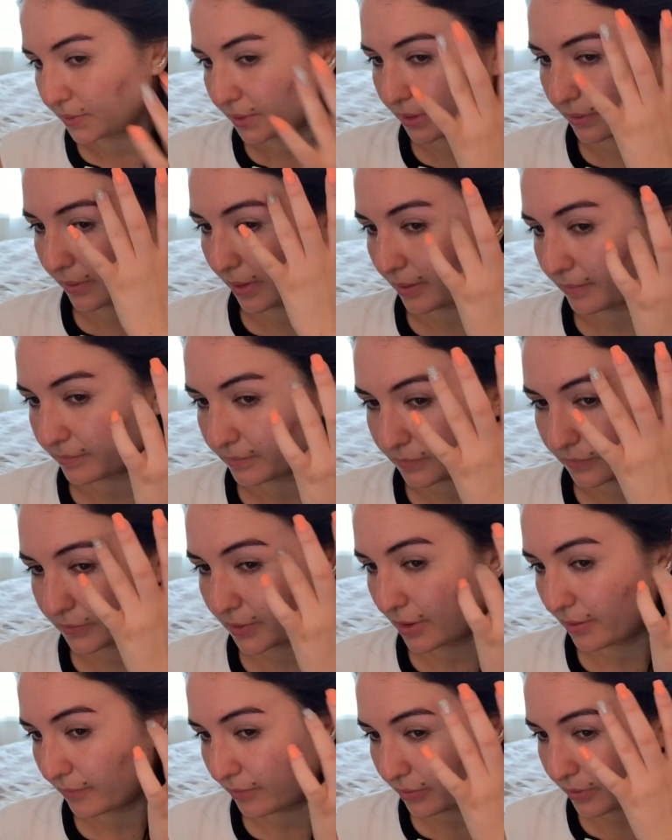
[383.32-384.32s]
Okay,
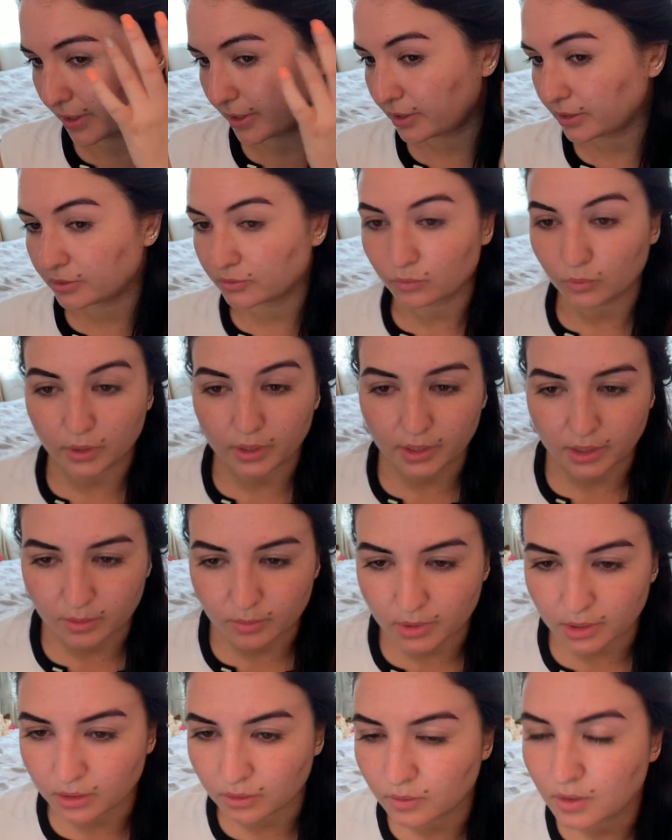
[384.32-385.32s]
so that is one
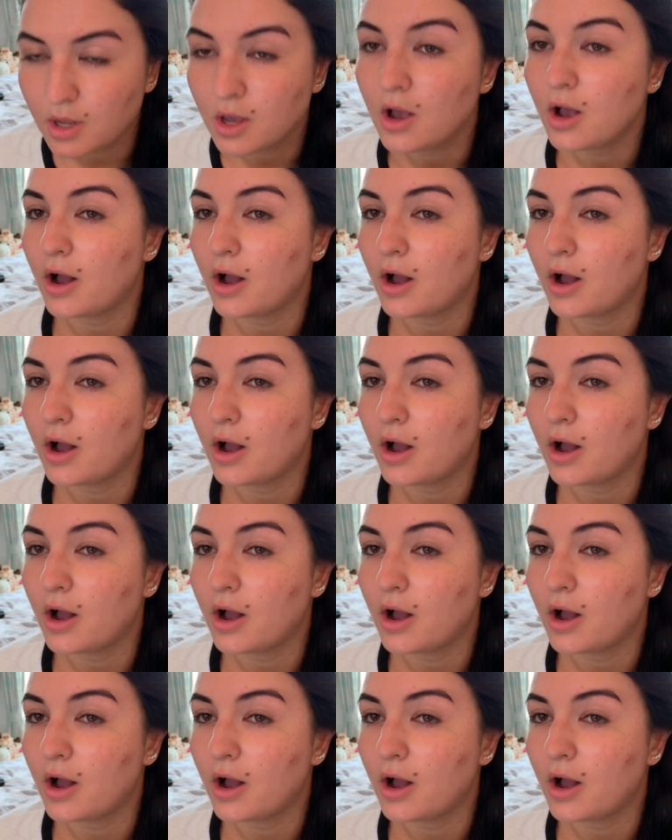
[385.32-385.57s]
eyebrow.